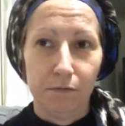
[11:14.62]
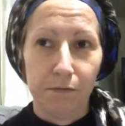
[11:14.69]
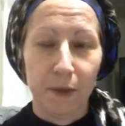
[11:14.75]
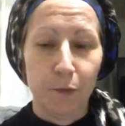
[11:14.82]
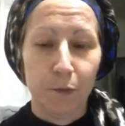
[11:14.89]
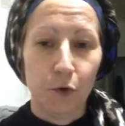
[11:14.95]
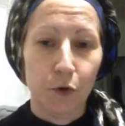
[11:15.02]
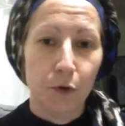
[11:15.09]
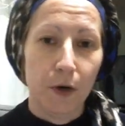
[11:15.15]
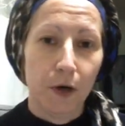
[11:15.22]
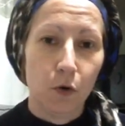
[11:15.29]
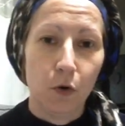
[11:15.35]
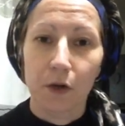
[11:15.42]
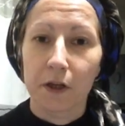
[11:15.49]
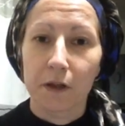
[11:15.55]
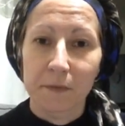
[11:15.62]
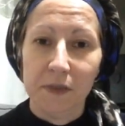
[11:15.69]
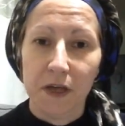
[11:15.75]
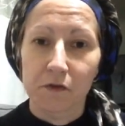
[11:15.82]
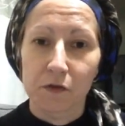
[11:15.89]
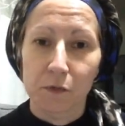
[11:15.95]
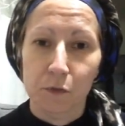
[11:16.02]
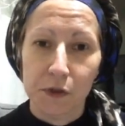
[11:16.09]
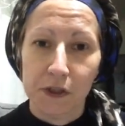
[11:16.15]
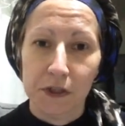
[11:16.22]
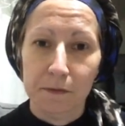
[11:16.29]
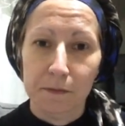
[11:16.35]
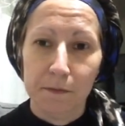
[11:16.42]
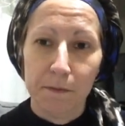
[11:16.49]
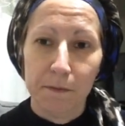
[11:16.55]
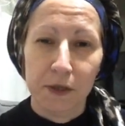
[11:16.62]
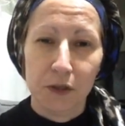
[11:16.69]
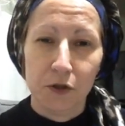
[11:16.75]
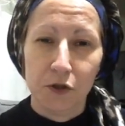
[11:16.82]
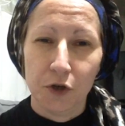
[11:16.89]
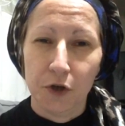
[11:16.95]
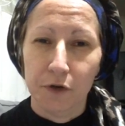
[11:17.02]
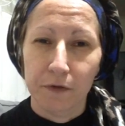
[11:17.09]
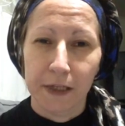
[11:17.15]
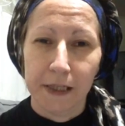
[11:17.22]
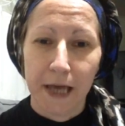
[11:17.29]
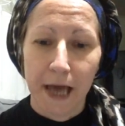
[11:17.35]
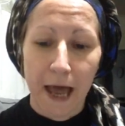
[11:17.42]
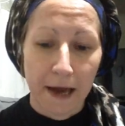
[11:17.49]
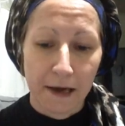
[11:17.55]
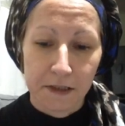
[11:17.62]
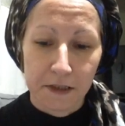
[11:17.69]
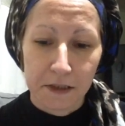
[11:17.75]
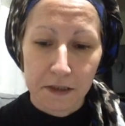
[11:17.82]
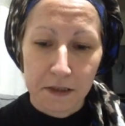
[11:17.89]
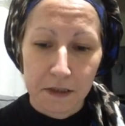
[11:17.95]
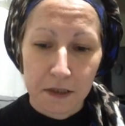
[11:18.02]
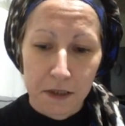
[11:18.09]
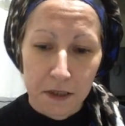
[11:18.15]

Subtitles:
people who are calling themselves Muslim but don't really act it